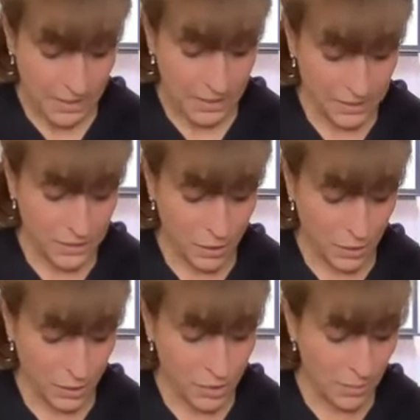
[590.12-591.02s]
this is
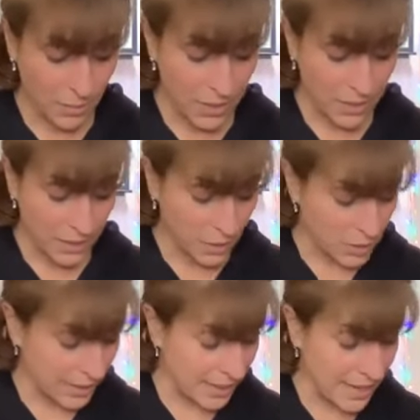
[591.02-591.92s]
also something that you
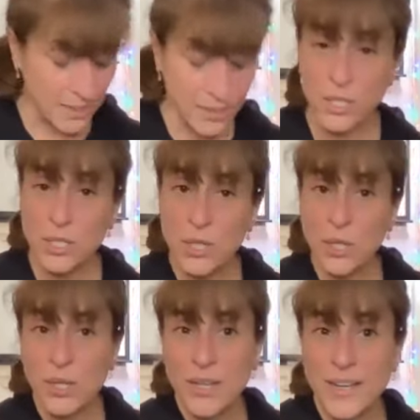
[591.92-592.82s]
can get
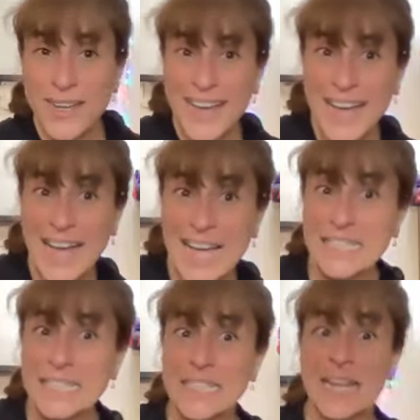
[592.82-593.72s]
to
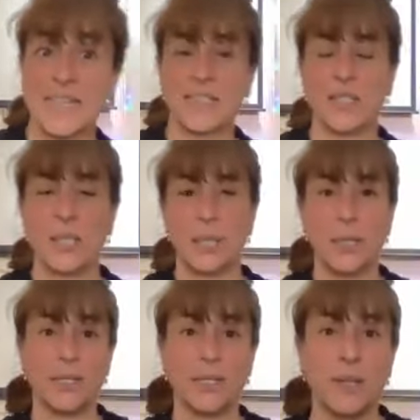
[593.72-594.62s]
understand as you do
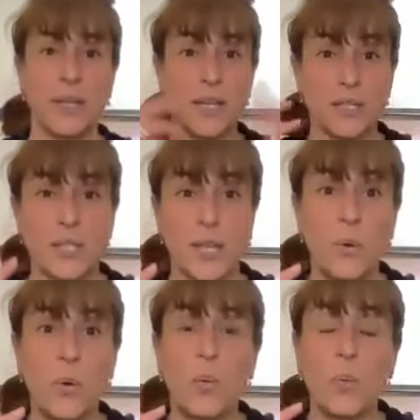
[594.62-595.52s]
it.
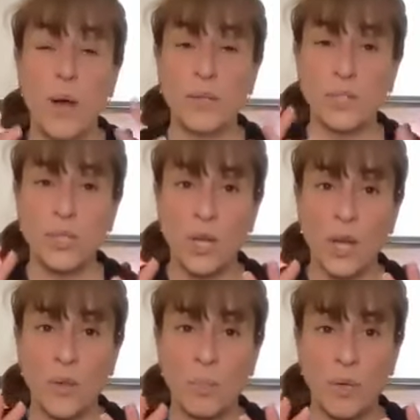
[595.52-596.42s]
So once you
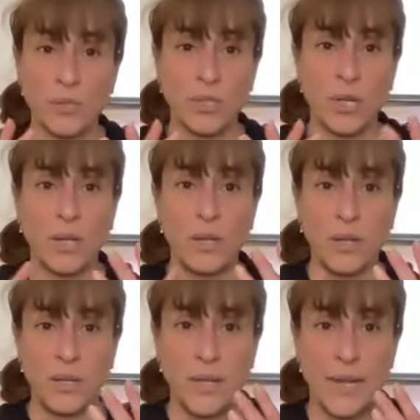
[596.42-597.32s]
know the posture,
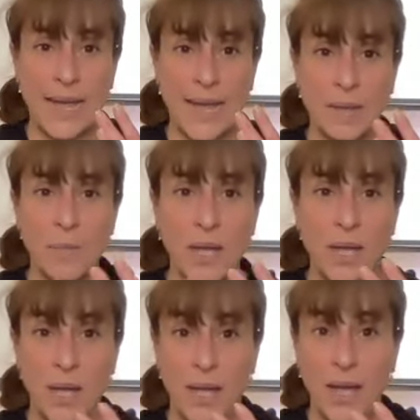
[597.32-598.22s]
the name,
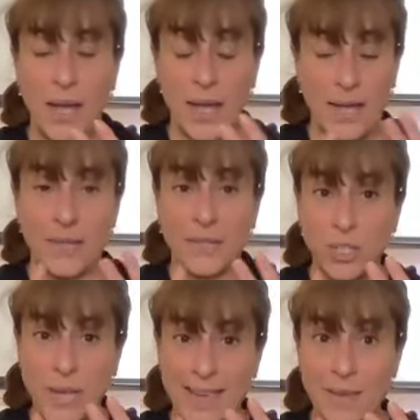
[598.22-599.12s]
and the
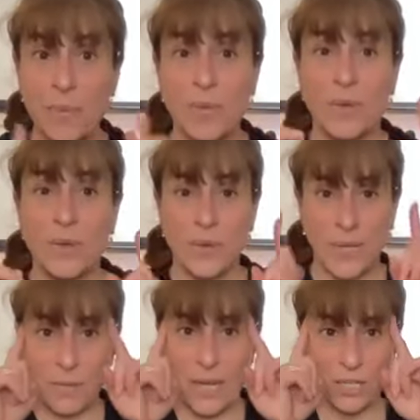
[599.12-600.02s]
shape, you
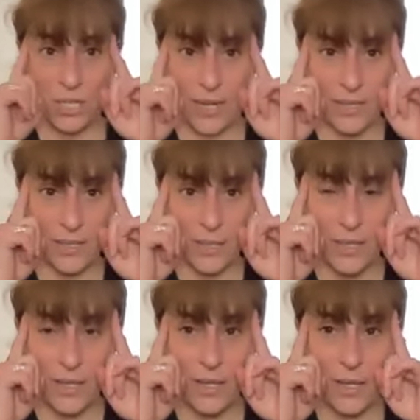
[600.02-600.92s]
can imagine it.
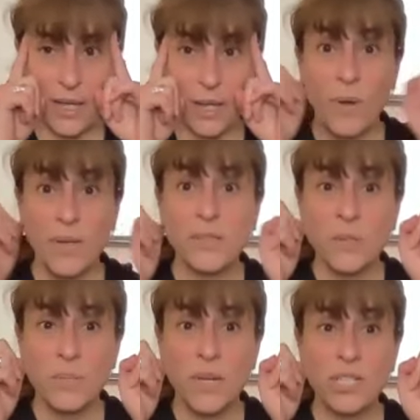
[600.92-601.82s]
And once
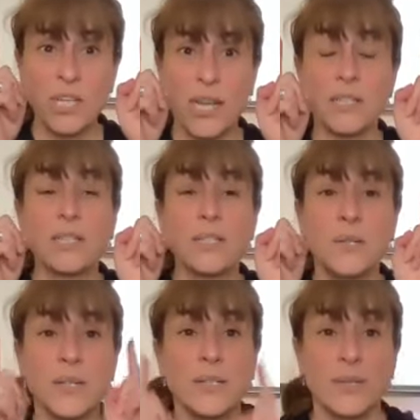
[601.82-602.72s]
you imagine it, you
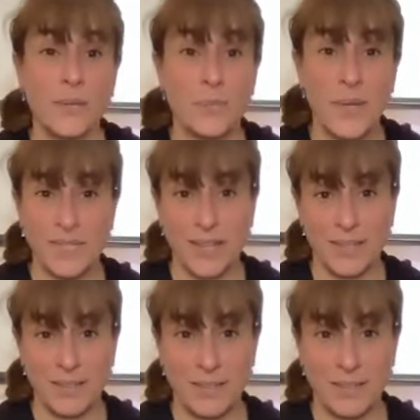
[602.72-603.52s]
can do it better.